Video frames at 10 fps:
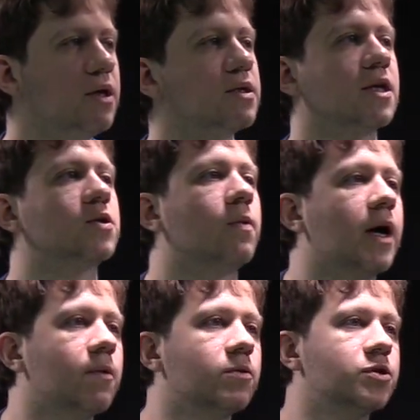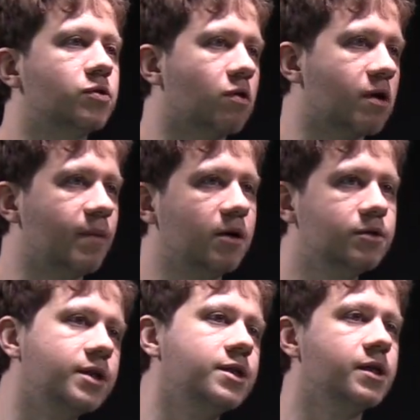That's why I want to talk
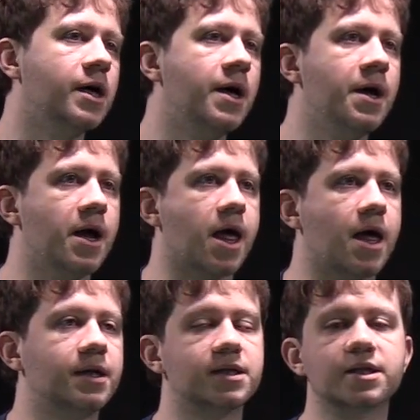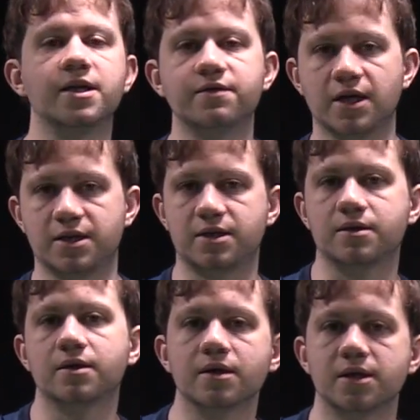about it. And it gives
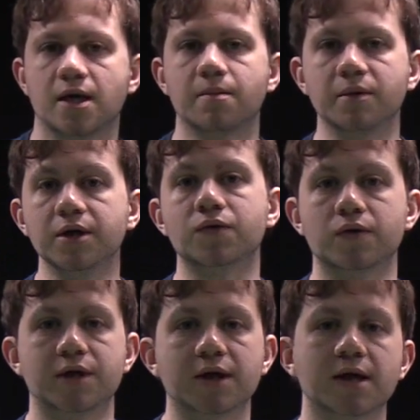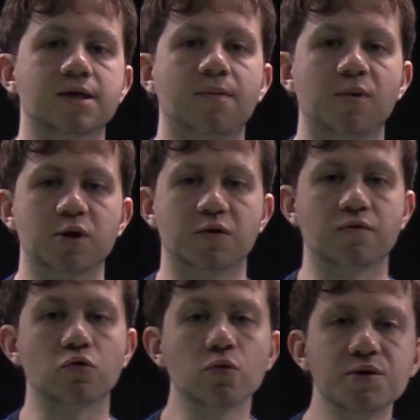us some interesting examples
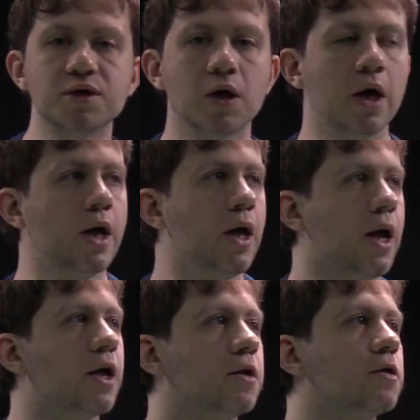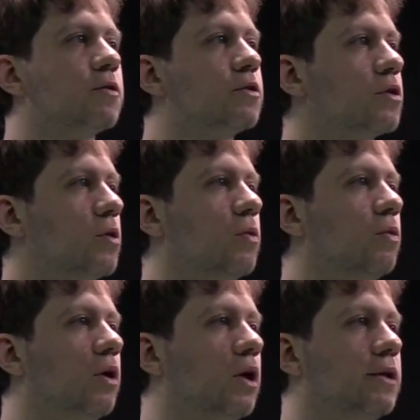of groups. And
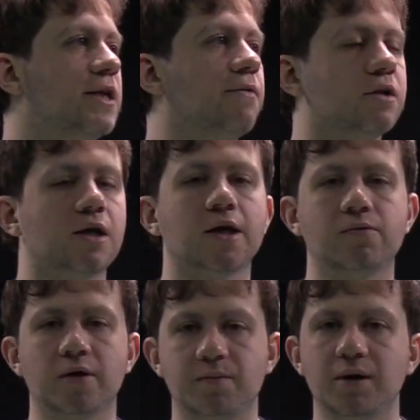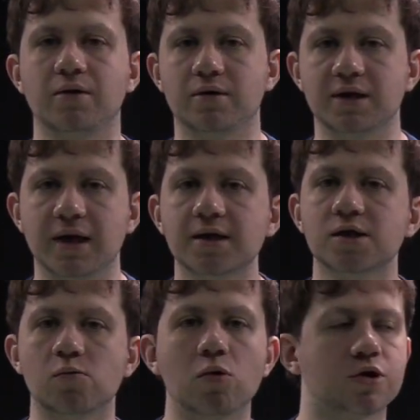also definitely it will appear in the
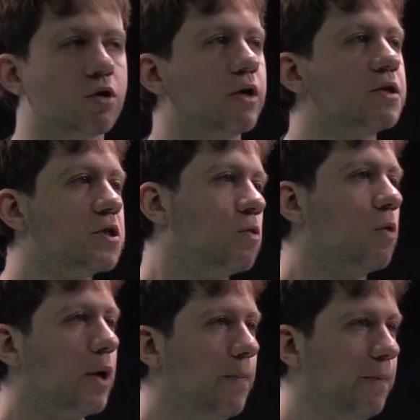next quarter and so on.